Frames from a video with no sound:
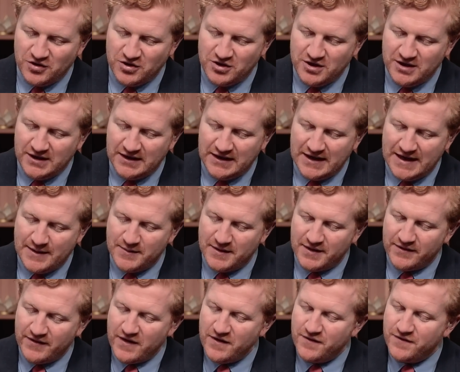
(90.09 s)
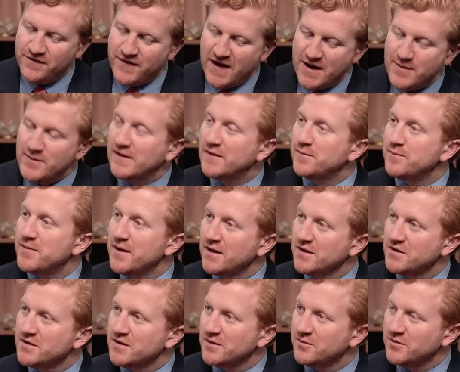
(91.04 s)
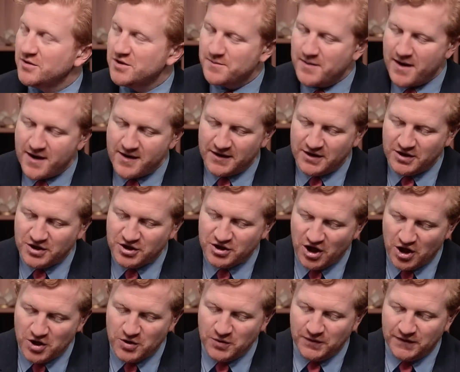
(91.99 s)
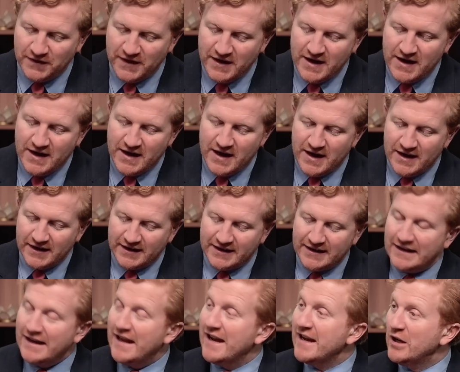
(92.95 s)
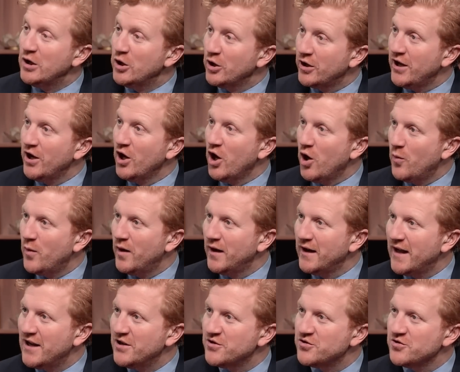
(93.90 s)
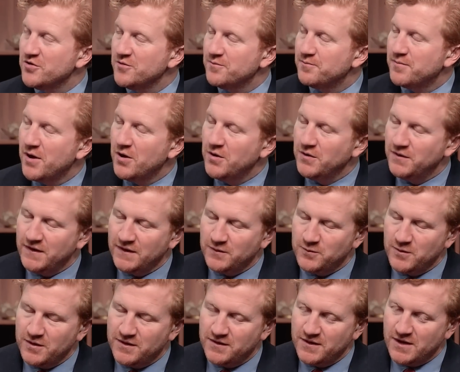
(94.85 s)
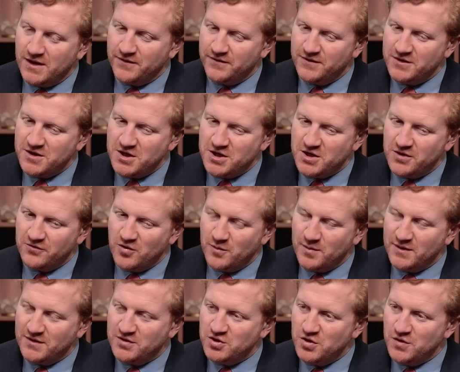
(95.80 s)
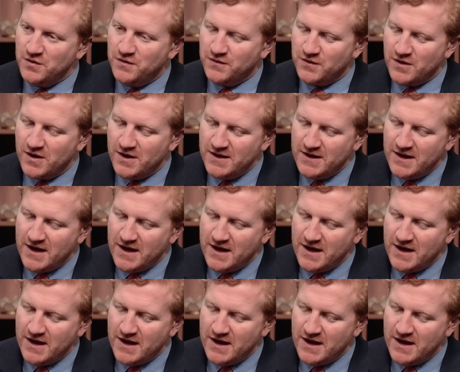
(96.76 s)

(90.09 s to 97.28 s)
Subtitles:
She claimed that a very famous picture, which apparently shows Ghislaine looking on while Andrew poses with Virginia Roberts-Giuffre,